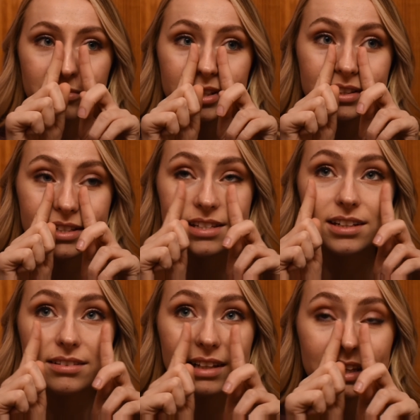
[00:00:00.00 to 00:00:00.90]
This is
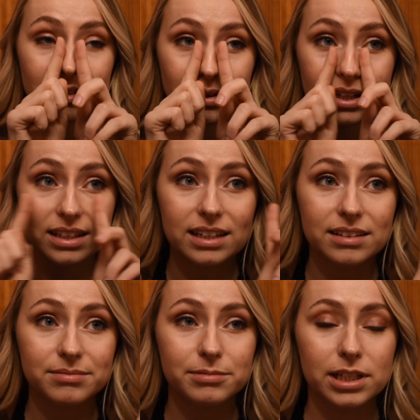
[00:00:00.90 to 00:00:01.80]
still really
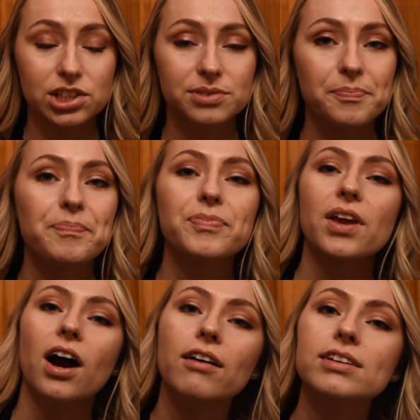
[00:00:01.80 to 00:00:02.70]
oily, which
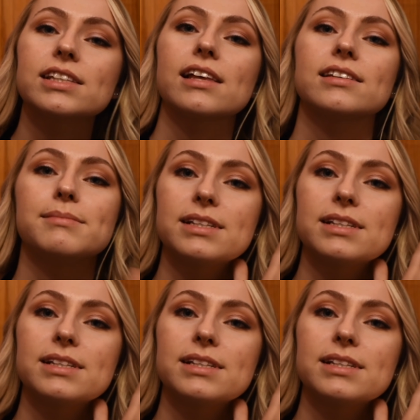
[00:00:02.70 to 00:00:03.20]
obviously